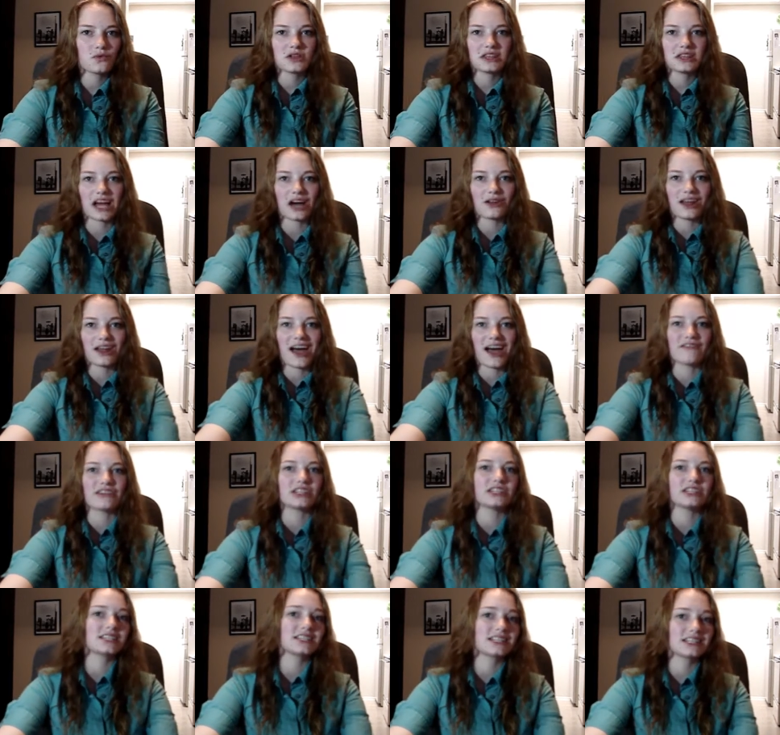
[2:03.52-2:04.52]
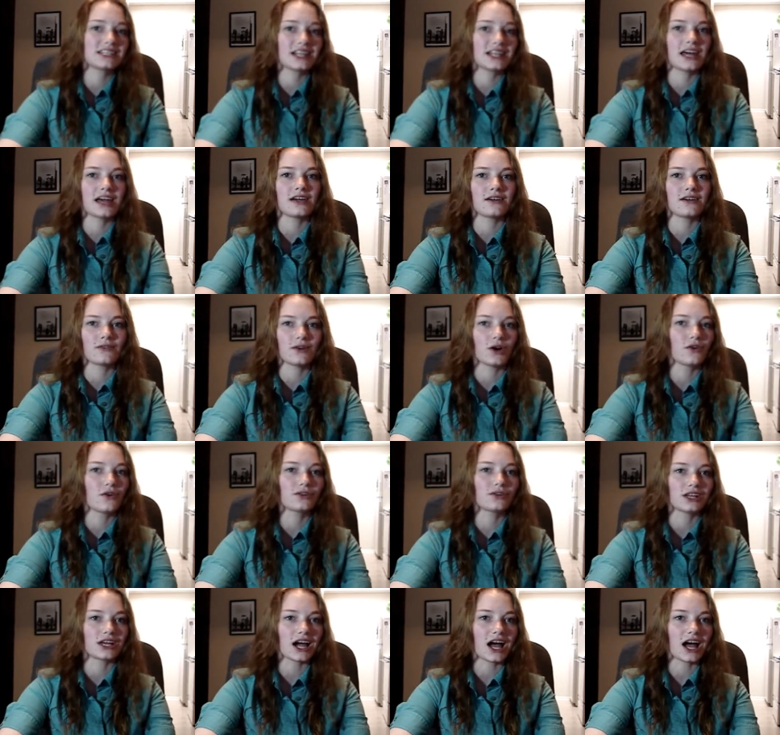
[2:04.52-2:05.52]
without having to slave
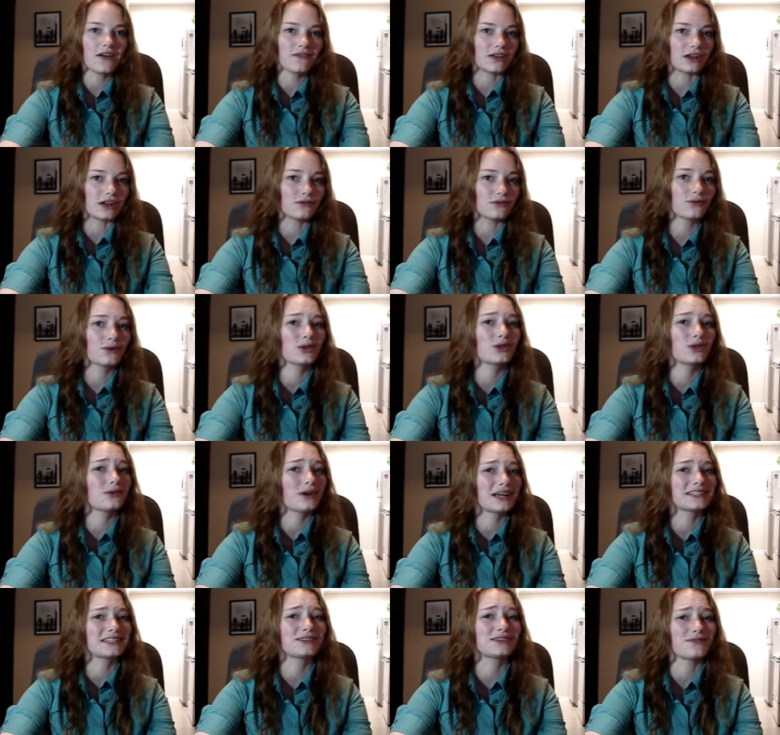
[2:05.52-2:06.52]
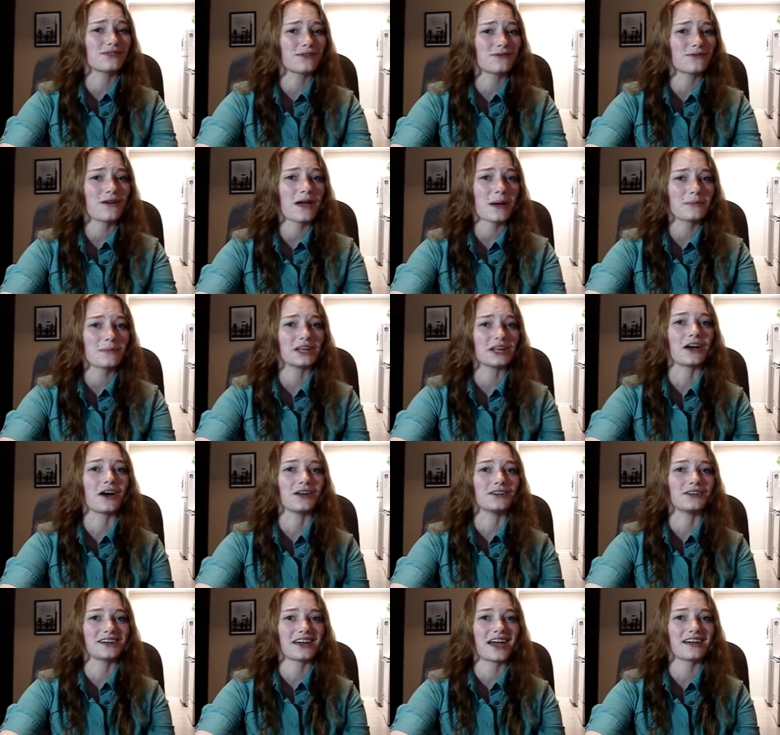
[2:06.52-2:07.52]
over the oven for the rest of the family
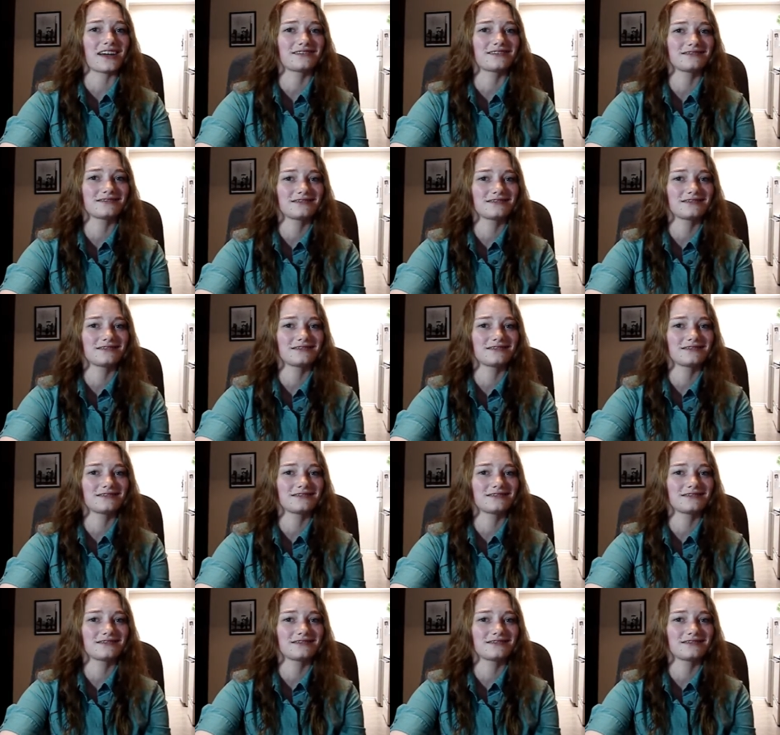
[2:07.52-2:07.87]
all day.